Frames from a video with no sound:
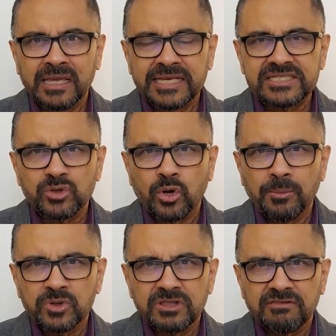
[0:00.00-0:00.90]
He's talking
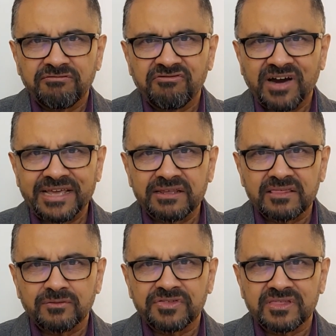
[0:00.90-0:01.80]
about this virus
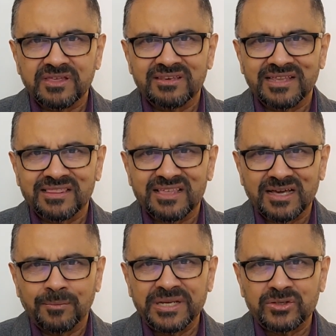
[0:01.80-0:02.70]
of sin that's
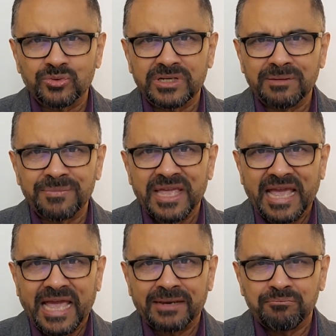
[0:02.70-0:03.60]
come into him
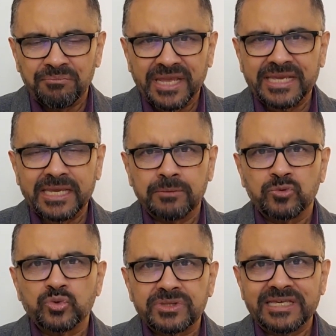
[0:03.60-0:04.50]
and making him
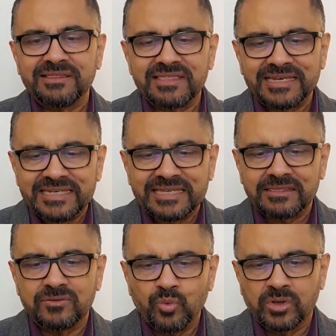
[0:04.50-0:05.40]
do things that he
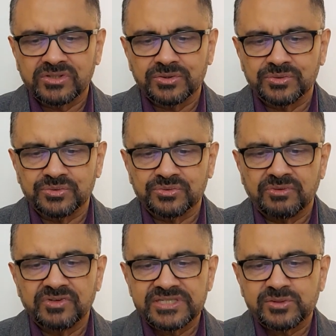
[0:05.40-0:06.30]
doesn't want to do.
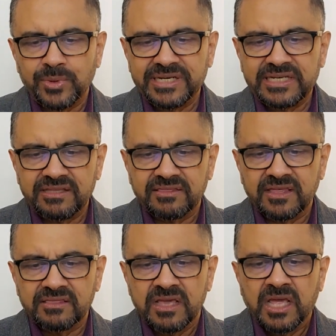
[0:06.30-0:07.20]
Verse 20, he says,